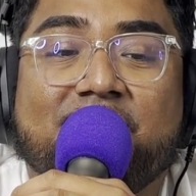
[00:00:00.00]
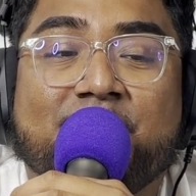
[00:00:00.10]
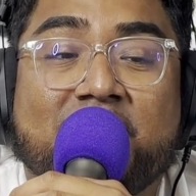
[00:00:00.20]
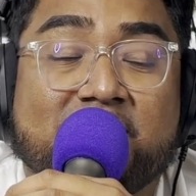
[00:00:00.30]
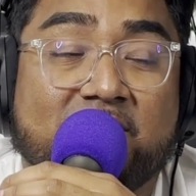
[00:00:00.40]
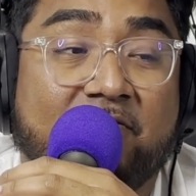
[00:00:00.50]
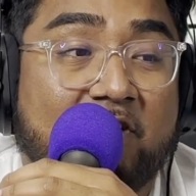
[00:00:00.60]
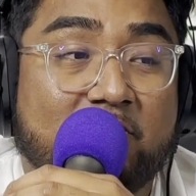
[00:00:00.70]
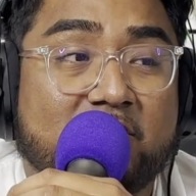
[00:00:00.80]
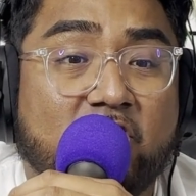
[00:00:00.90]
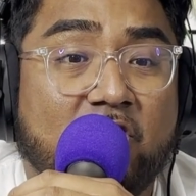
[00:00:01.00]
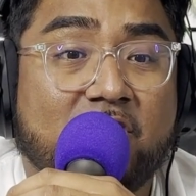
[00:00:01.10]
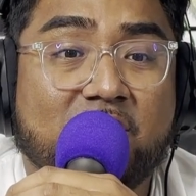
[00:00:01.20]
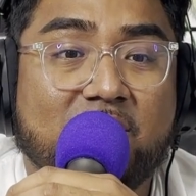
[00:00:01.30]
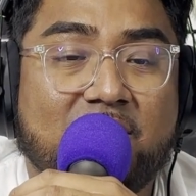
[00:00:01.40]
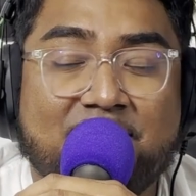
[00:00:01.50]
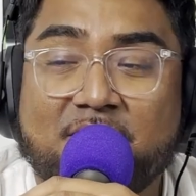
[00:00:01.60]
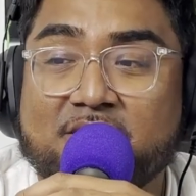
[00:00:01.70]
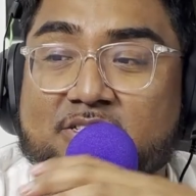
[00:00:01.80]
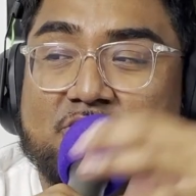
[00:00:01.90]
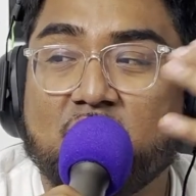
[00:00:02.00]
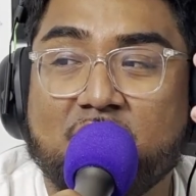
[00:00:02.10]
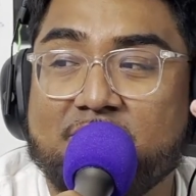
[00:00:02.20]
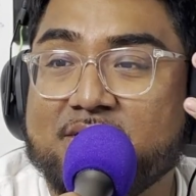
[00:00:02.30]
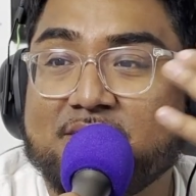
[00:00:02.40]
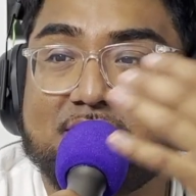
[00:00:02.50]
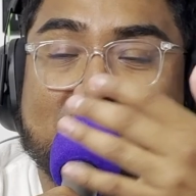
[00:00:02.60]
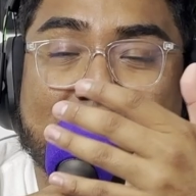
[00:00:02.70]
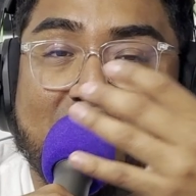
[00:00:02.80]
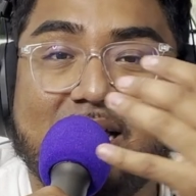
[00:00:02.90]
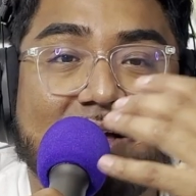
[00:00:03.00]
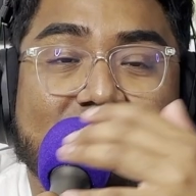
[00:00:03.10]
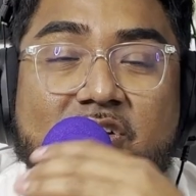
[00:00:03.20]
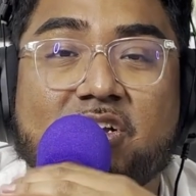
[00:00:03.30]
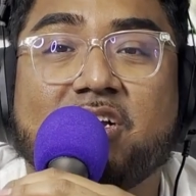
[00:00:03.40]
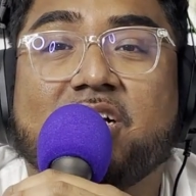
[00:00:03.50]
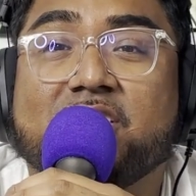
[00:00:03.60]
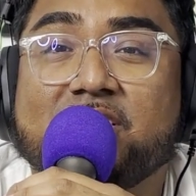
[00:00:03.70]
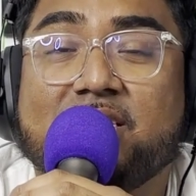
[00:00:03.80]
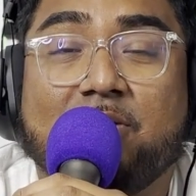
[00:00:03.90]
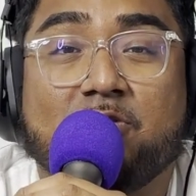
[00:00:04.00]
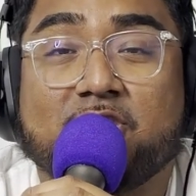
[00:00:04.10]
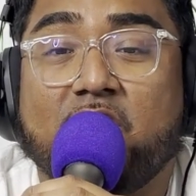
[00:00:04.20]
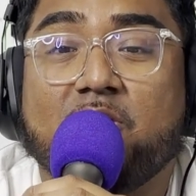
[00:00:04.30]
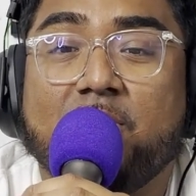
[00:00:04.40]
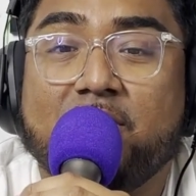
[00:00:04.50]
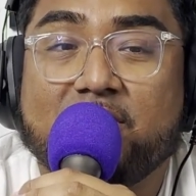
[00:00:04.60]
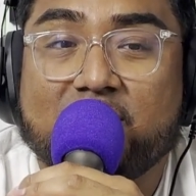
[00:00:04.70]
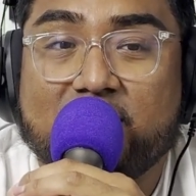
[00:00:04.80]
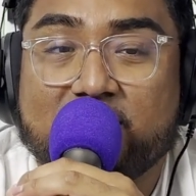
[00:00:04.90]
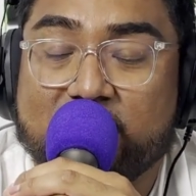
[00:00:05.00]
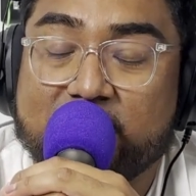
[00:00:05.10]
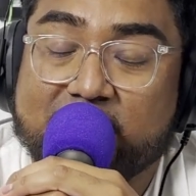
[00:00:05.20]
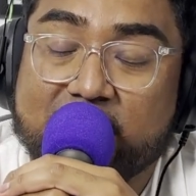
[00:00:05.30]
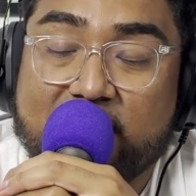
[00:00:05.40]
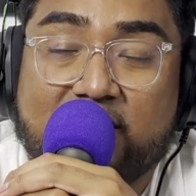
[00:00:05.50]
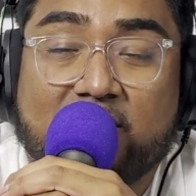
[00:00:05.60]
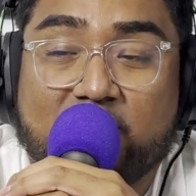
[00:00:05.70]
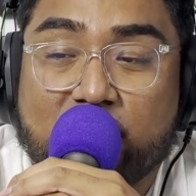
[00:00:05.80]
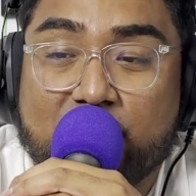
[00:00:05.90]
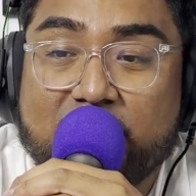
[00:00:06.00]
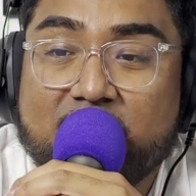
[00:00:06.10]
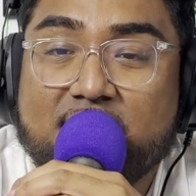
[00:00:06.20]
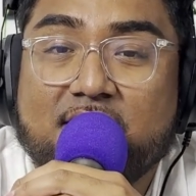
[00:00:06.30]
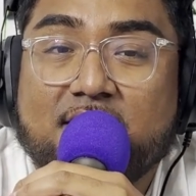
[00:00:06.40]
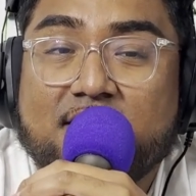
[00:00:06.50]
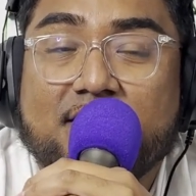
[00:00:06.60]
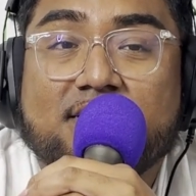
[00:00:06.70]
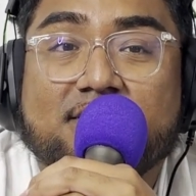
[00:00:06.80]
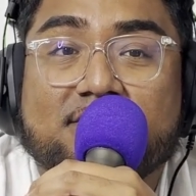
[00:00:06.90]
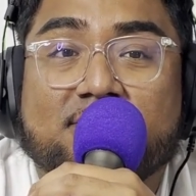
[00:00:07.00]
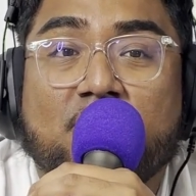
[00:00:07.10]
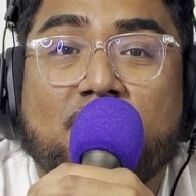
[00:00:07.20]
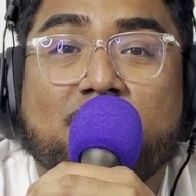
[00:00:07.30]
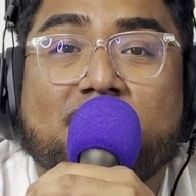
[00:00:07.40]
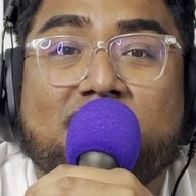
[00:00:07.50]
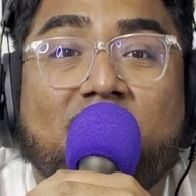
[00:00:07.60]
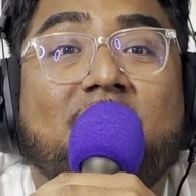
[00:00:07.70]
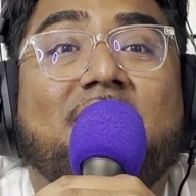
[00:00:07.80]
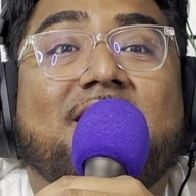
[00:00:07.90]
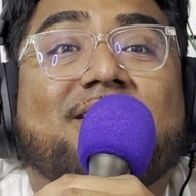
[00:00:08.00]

because the field is hurt and because Djokovic might have a concussion that we'll talk about in just in a little bit. So, you know,